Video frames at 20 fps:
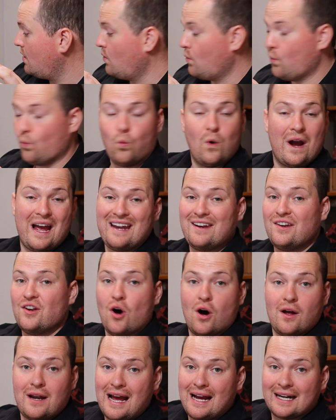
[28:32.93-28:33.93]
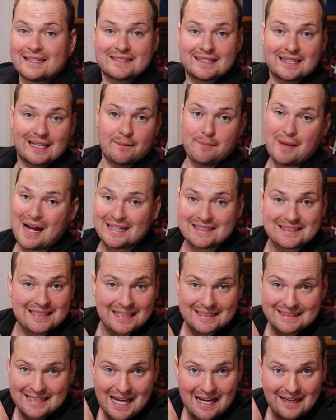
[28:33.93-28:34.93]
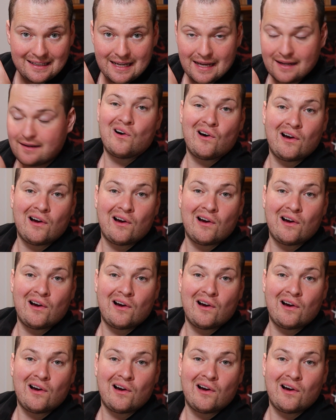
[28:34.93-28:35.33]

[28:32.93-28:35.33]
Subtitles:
We're not actually gonna batch these out yet.